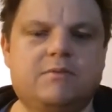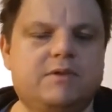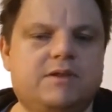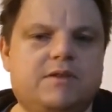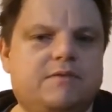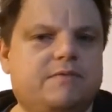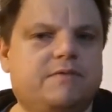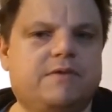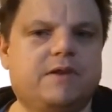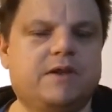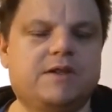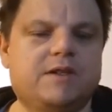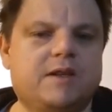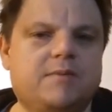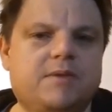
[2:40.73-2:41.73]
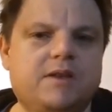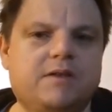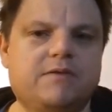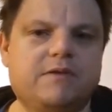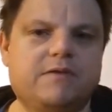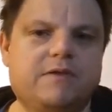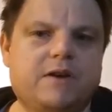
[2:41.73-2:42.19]
was something
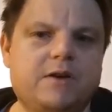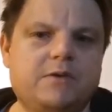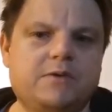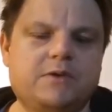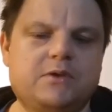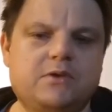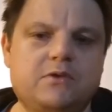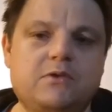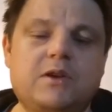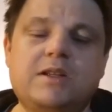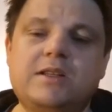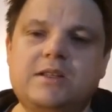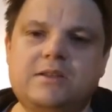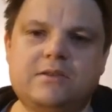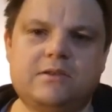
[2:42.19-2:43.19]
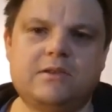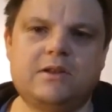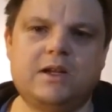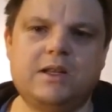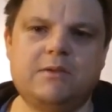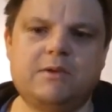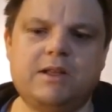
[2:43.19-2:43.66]
of a final straw. I did not
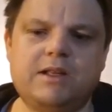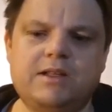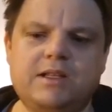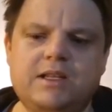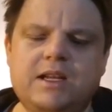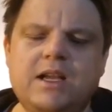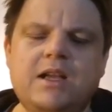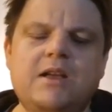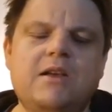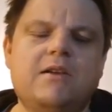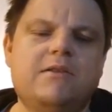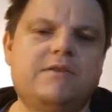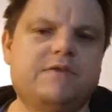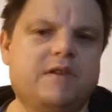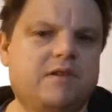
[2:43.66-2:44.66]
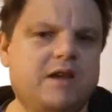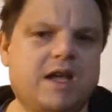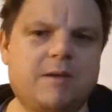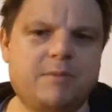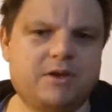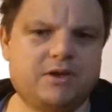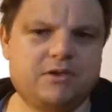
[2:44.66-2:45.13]
like the way they did it. It was very
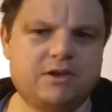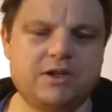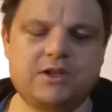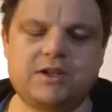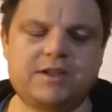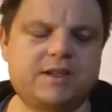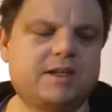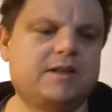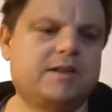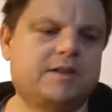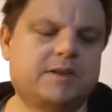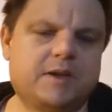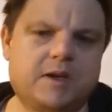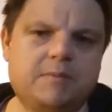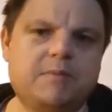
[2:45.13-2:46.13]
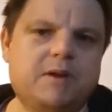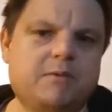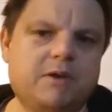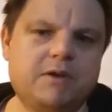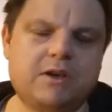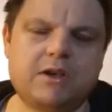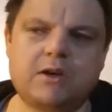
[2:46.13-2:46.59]
amateurish. I said at the time,
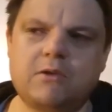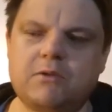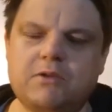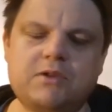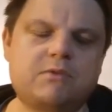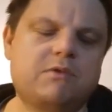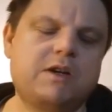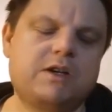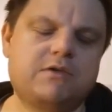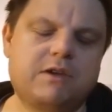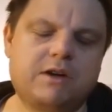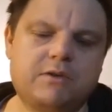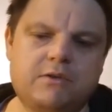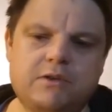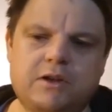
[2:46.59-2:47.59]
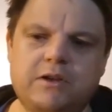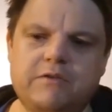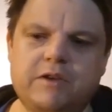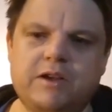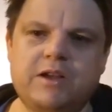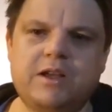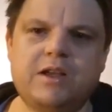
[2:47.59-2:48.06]
I won't go retread it all
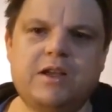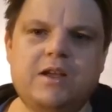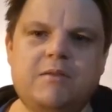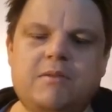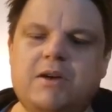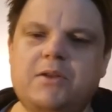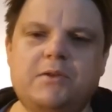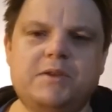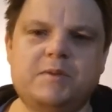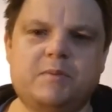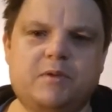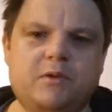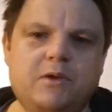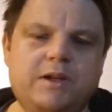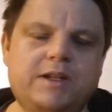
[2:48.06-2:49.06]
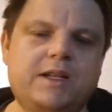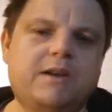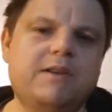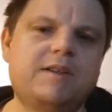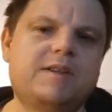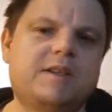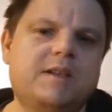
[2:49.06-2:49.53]
over, but I thought it was appalling.
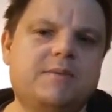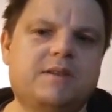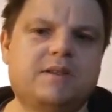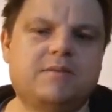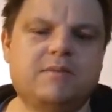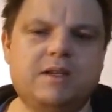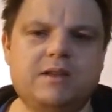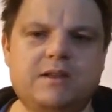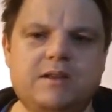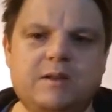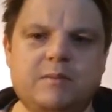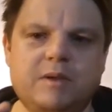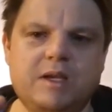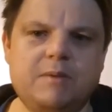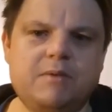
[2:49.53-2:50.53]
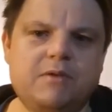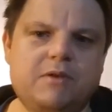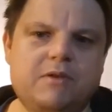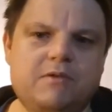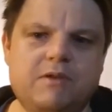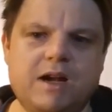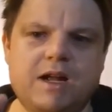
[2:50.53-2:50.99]
Now, it seems to me that the
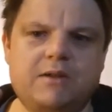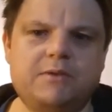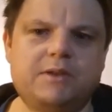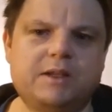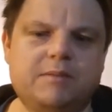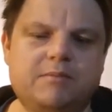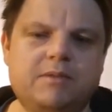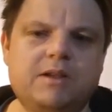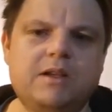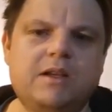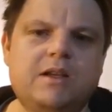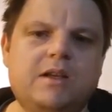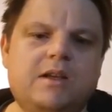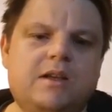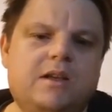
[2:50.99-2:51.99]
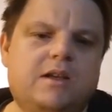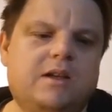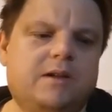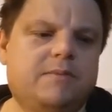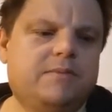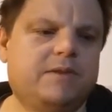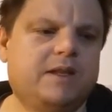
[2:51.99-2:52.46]
people around him,
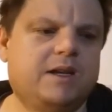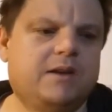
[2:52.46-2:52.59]
I